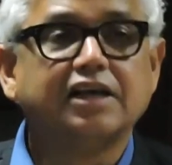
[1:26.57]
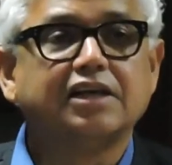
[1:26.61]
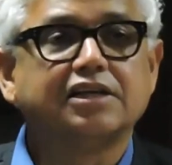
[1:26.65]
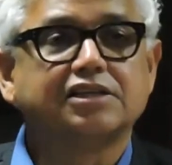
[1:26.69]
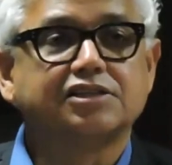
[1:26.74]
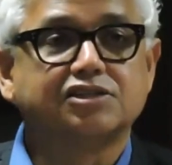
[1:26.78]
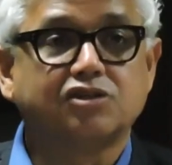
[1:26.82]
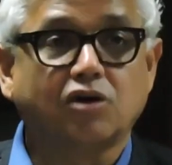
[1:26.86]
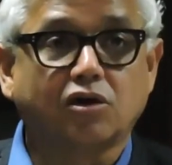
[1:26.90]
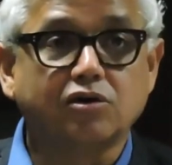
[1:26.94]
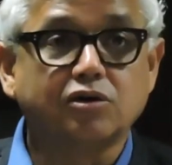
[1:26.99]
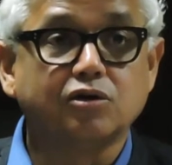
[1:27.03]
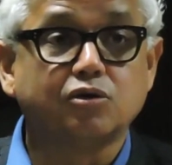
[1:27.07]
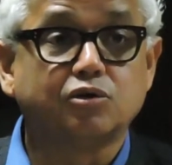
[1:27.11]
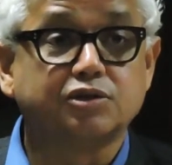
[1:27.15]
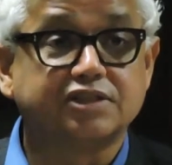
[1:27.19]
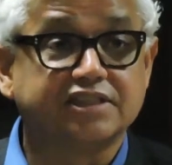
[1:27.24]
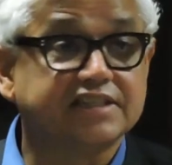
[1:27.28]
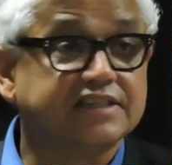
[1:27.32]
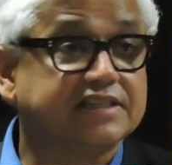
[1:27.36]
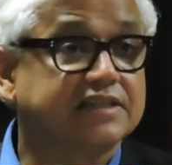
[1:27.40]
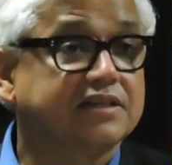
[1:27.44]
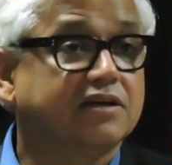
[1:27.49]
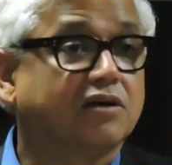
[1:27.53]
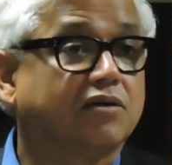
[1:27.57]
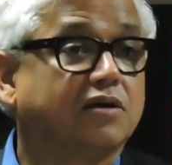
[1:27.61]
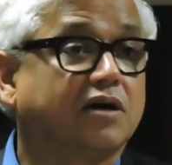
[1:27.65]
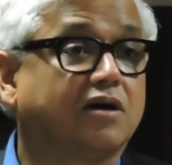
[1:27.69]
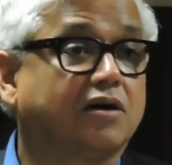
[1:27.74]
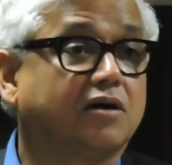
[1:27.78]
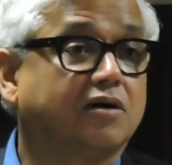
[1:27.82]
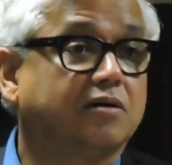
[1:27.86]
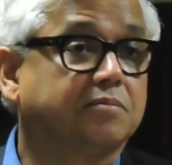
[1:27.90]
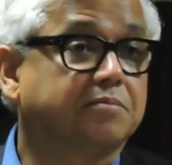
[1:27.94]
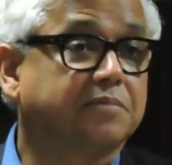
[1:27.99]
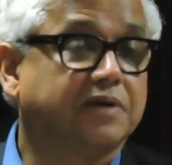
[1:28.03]
Zhong Luji,
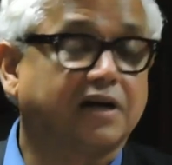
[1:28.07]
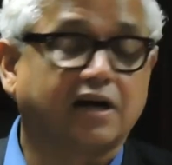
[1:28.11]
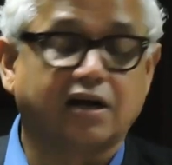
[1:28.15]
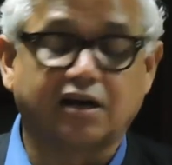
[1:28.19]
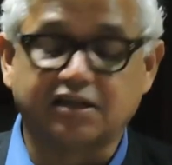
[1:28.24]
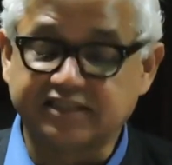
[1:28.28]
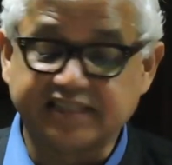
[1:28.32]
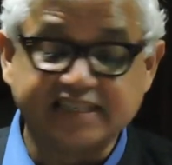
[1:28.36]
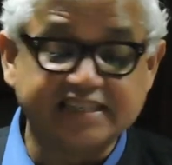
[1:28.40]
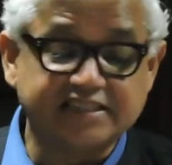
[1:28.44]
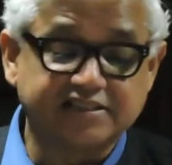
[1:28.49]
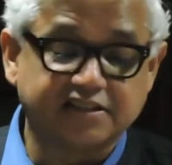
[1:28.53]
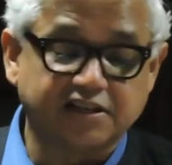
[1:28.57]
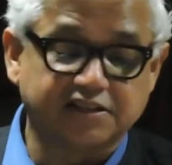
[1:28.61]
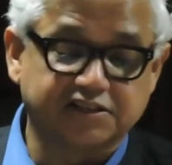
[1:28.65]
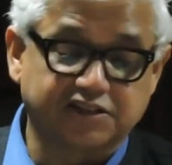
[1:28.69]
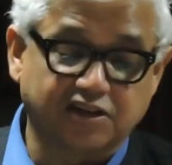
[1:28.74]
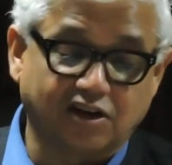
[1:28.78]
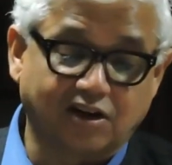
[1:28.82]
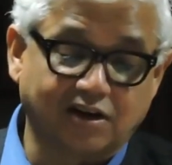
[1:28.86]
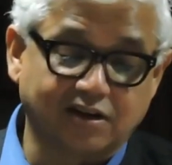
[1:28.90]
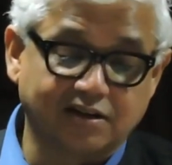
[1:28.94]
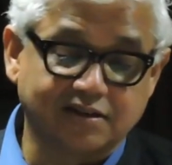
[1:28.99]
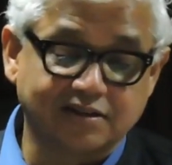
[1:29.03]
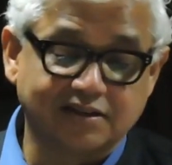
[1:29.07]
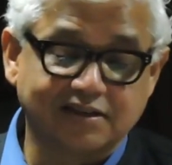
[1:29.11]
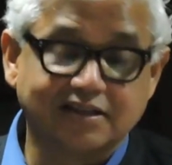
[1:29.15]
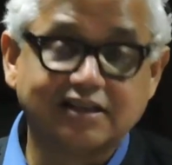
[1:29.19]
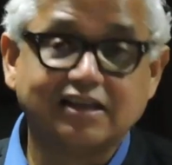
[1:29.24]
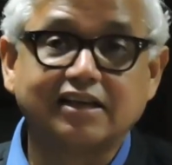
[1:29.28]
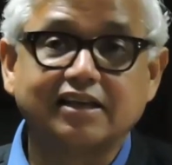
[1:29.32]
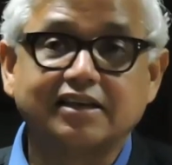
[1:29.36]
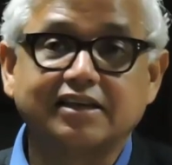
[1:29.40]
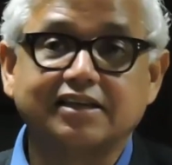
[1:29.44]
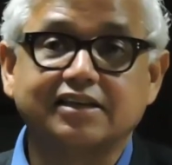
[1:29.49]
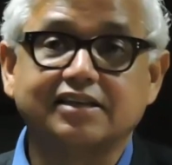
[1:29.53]
or Teacher Zhang,
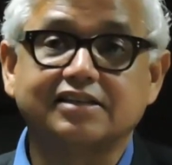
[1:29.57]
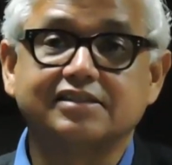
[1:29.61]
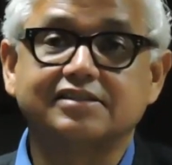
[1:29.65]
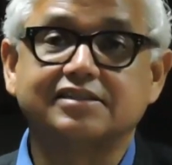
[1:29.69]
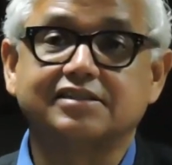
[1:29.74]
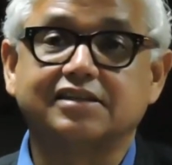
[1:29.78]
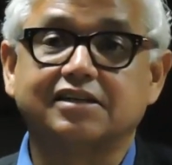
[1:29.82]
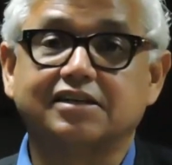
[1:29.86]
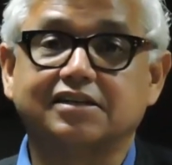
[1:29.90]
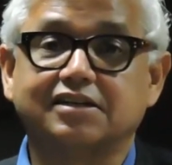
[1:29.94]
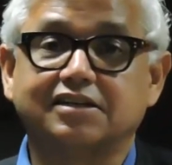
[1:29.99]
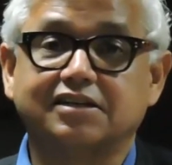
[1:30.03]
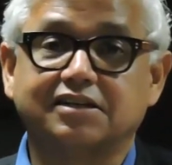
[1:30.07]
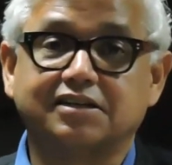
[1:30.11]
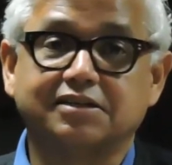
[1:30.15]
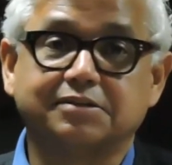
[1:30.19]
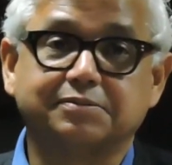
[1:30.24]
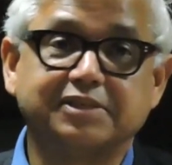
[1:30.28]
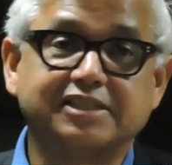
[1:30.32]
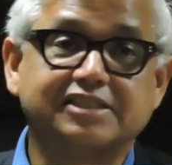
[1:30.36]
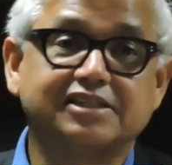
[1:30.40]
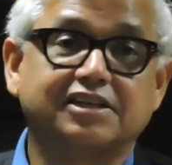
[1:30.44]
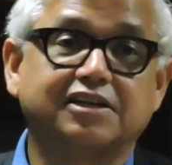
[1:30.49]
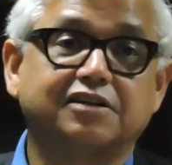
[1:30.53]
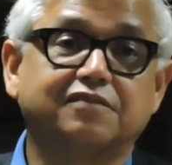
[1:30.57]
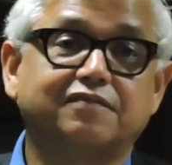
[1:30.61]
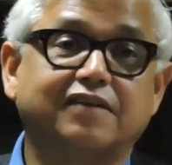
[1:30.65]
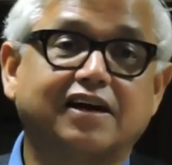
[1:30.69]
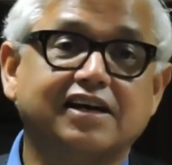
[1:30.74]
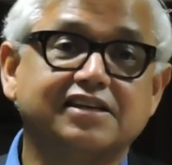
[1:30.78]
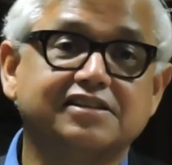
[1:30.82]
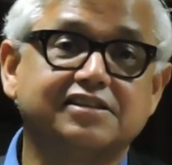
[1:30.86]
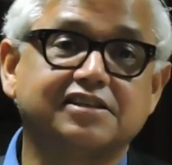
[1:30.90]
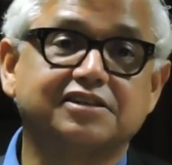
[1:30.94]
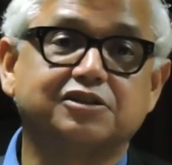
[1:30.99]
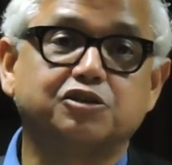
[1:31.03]
is an
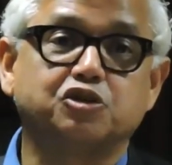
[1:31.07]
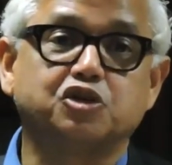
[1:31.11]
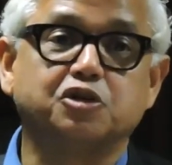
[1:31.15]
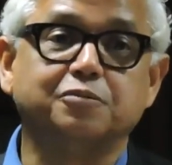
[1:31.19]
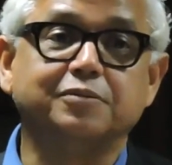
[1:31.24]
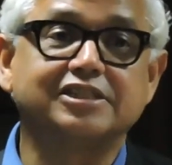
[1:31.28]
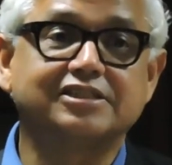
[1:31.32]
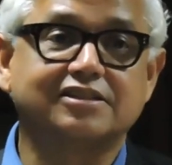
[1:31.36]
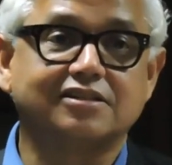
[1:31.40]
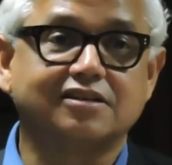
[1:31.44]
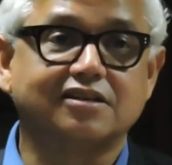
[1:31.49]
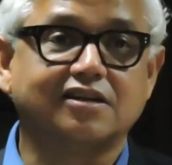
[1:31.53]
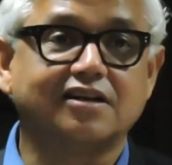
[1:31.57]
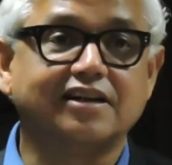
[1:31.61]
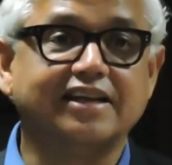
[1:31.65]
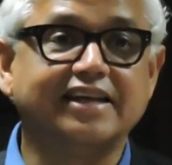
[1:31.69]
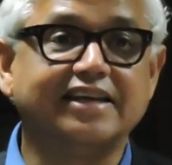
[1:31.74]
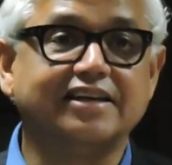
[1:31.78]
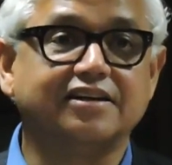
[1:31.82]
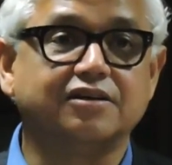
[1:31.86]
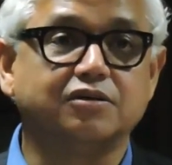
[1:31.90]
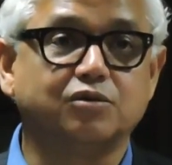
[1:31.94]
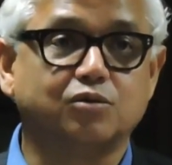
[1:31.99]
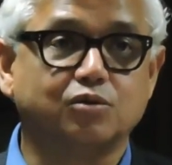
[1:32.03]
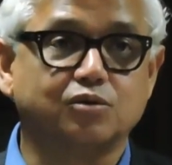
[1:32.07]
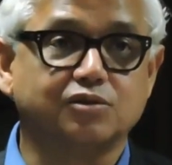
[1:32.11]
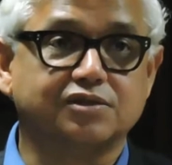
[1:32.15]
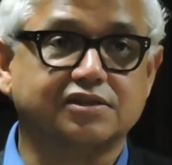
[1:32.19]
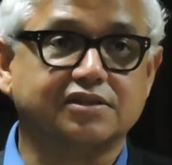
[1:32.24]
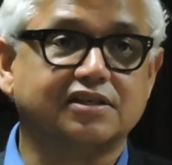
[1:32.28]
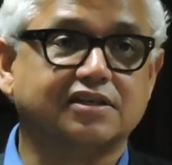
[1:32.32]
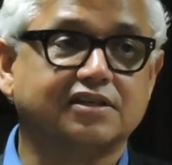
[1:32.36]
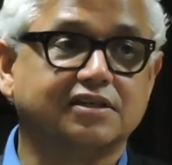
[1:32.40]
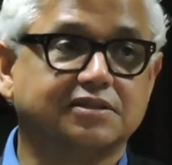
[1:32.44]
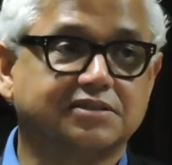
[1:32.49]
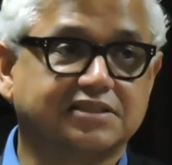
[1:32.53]
advisor to Commissioner Lin, who's
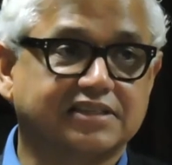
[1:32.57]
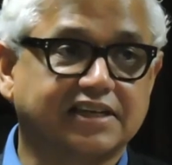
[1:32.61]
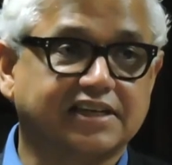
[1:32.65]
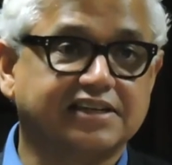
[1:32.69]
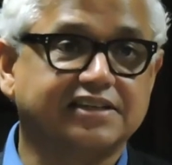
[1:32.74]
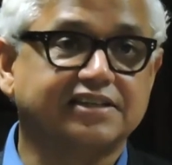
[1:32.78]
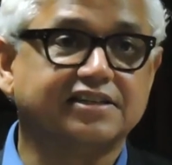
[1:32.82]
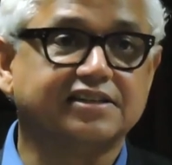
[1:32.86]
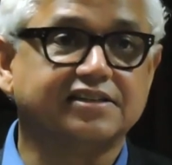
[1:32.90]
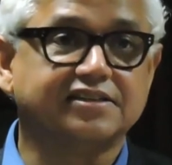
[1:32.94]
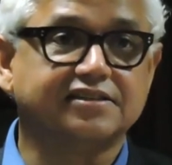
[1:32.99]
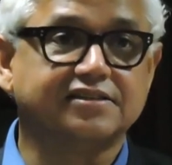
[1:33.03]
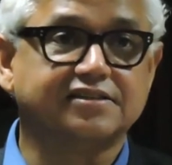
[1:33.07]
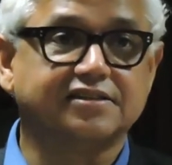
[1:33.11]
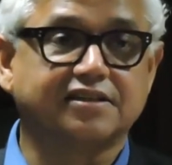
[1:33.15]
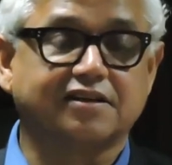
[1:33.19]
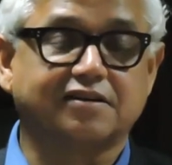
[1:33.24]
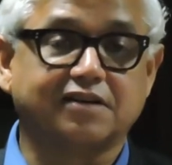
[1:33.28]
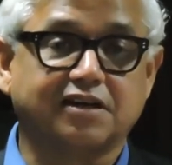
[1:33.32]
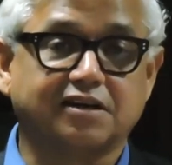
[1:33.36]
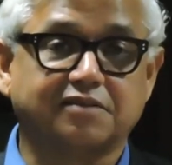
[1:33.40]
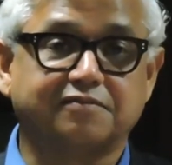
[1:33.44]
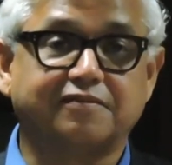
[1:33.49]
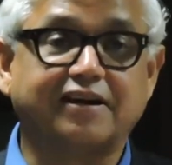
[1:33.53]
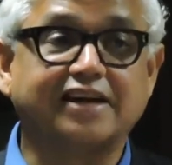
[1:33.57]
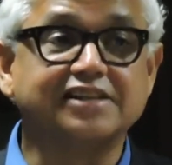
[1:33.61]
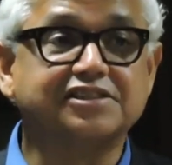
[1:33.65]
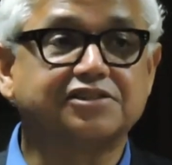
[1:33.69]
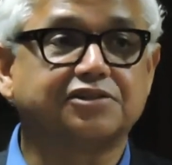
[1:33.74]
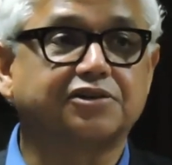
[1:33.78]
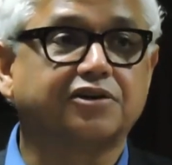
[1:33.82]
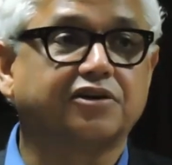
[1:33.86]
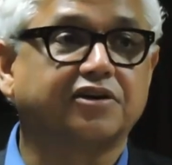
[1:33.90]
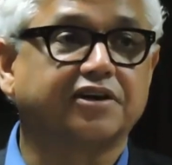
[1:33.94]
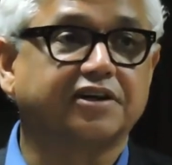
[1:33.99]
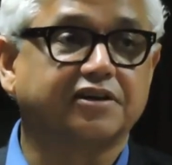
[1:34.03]
the Chinese
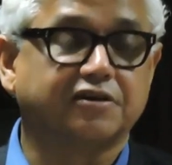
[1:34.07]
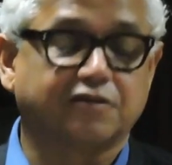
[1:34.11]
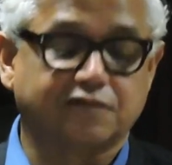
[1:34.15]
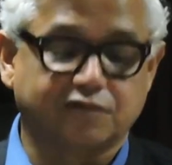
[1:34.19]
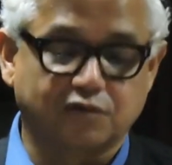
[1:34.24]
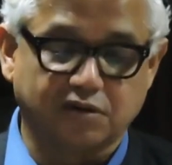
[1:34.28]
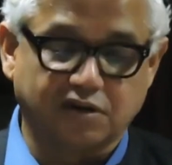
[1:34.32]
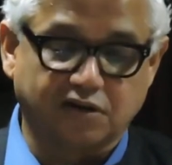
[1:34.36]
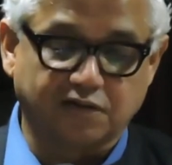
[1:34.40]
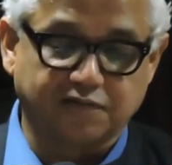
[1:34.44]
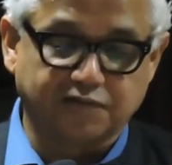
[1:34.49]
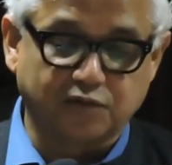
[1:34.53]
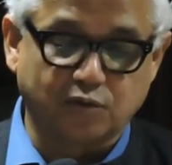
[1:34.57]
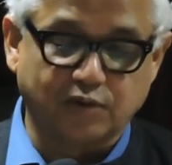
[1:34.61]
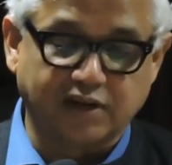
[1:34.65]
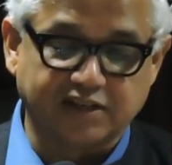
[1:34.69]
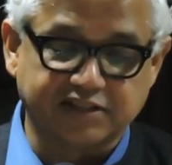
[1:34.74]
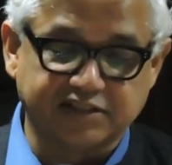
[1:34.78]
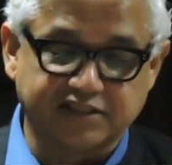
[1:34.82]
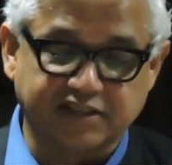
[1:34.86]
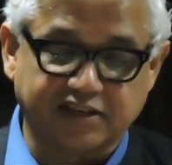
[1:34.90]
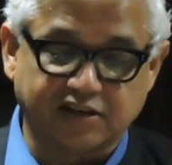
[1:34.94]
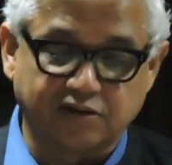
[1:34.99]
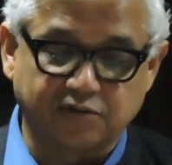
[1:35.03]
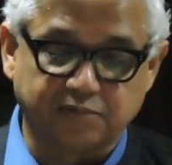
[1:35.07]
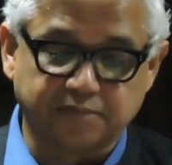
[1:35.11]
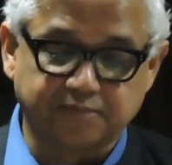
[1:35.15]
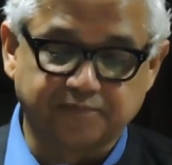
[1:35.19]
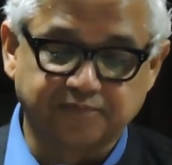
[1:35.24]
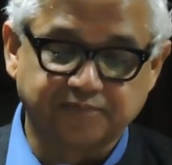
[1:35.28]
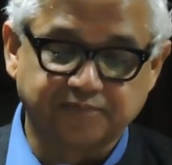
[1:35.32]
viceroy of Guangzhou.